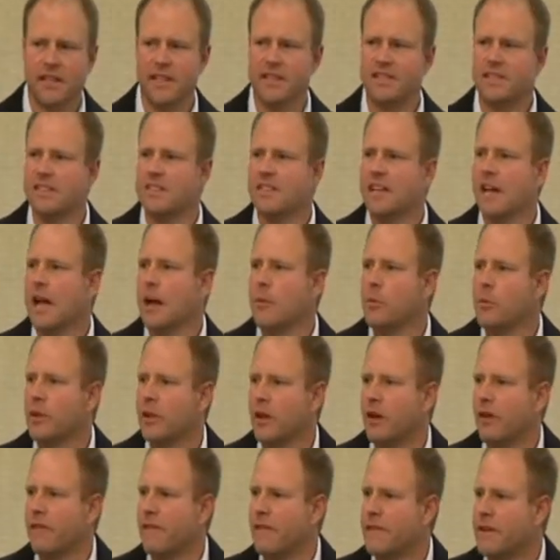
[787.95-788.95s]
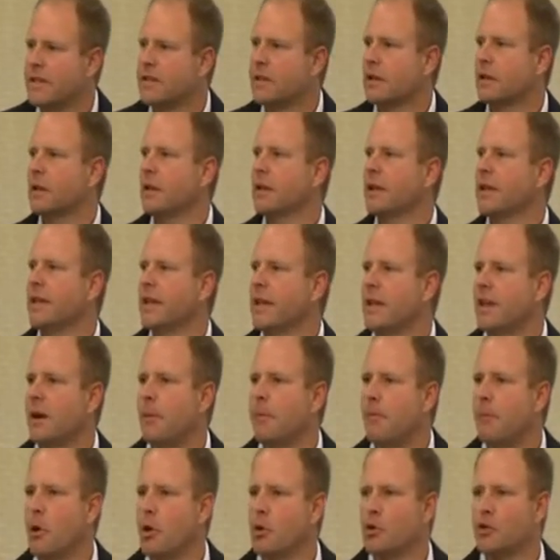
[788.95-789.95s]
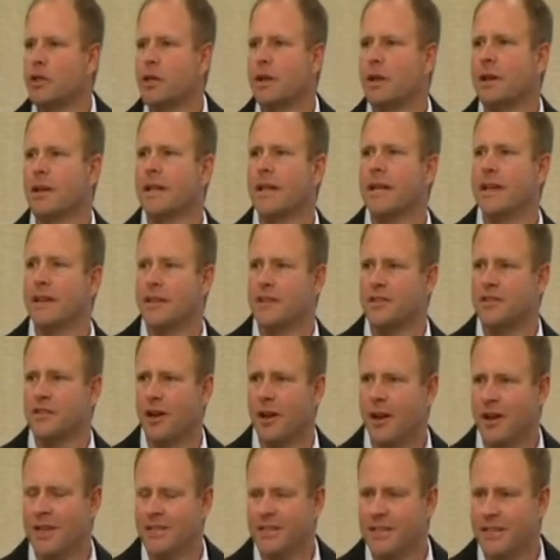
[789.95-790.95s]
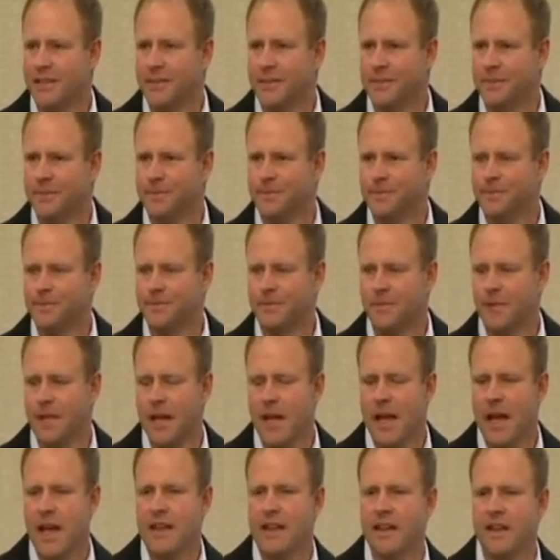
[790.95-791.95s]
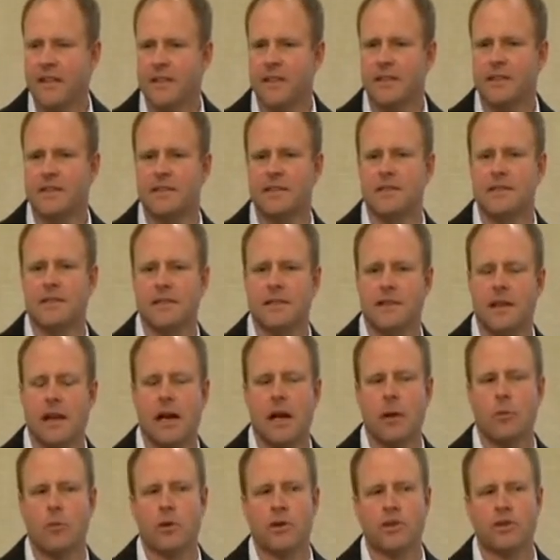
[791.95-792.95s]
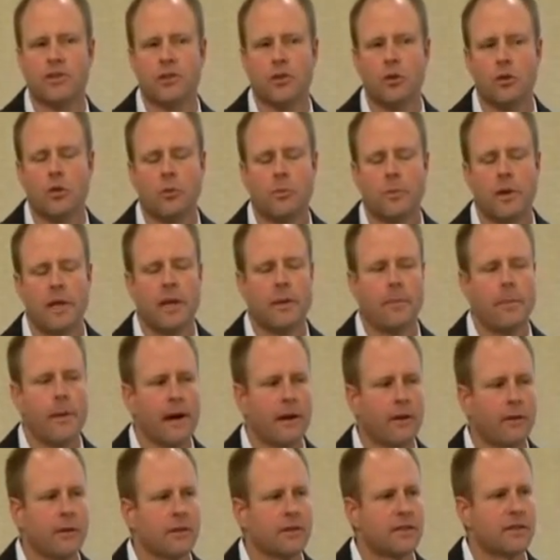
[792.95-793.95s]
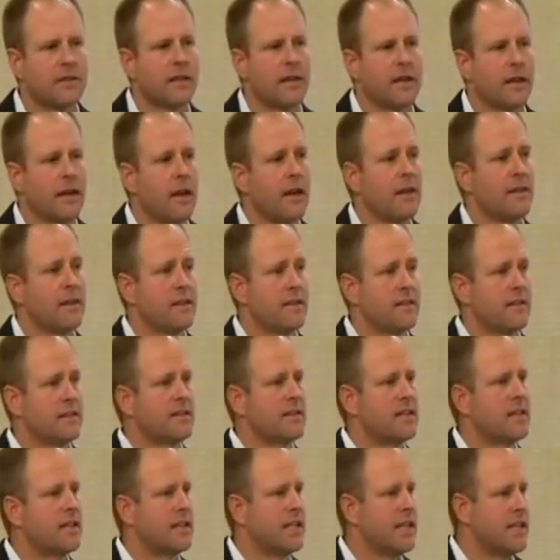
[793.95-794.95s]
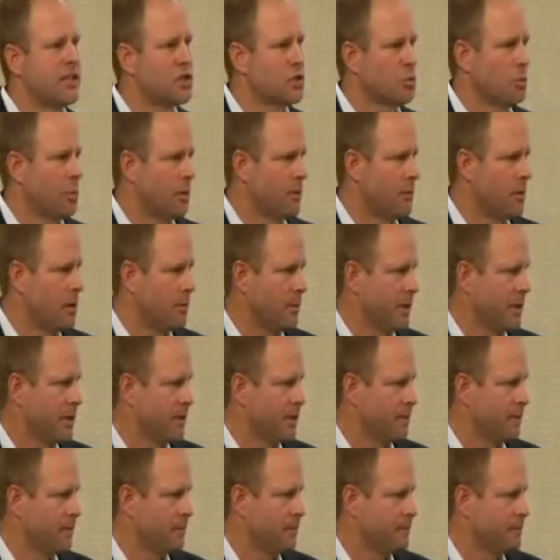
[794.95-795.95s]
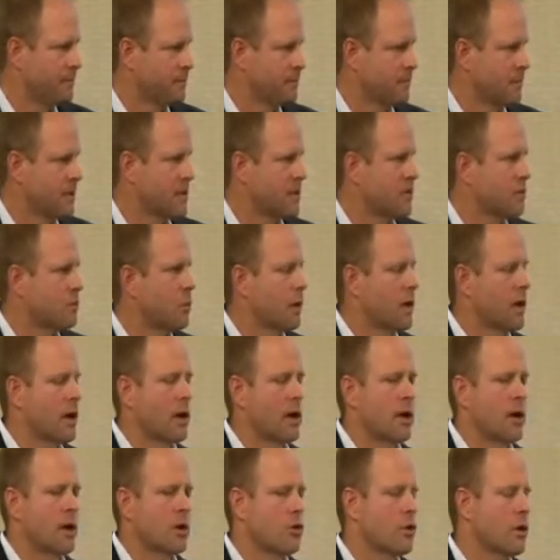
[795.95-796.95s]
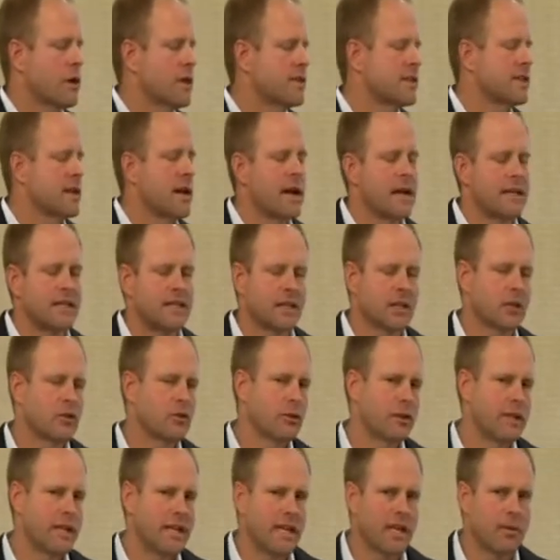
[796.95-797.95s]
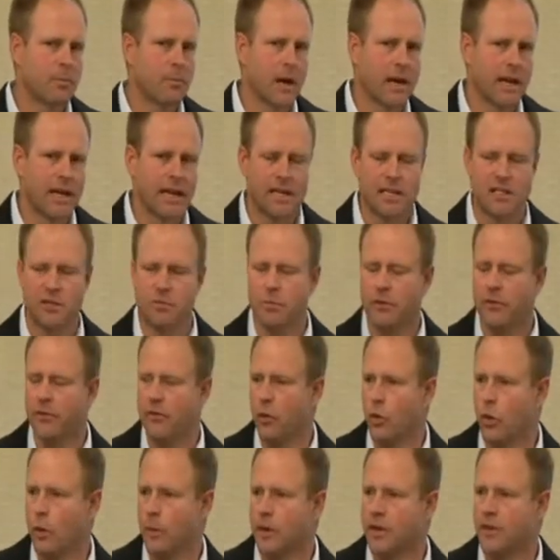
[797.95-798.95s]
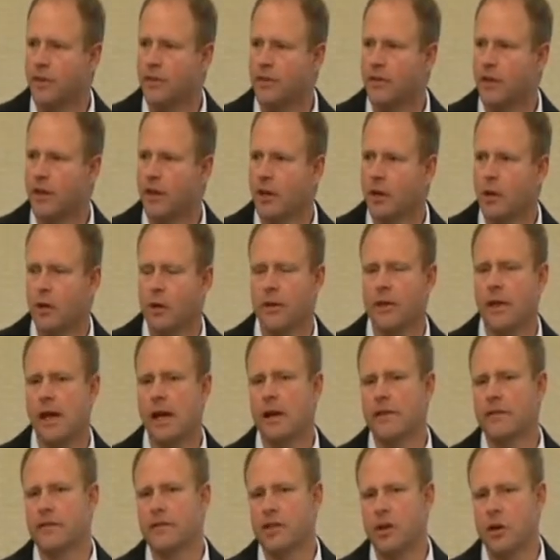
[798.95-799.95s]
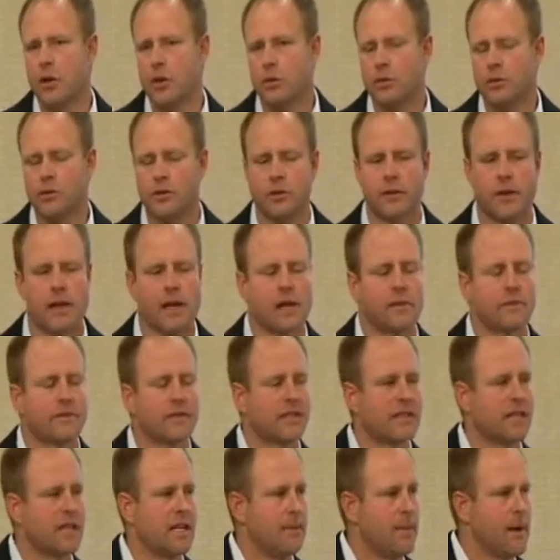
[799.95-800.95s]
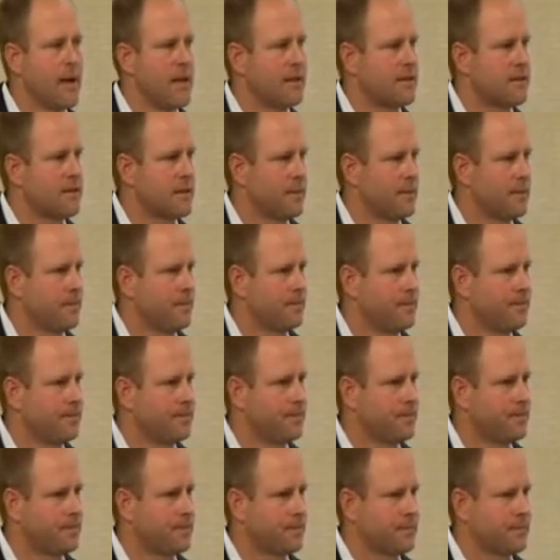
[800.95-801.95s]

Because it's a time when they're physically and emotionally exhausted, and yet this is the time where so many parents think this is the teachable moment. This is when I'm going to criticize and critique my kid's performance, or that of his coach, or that of his teammates.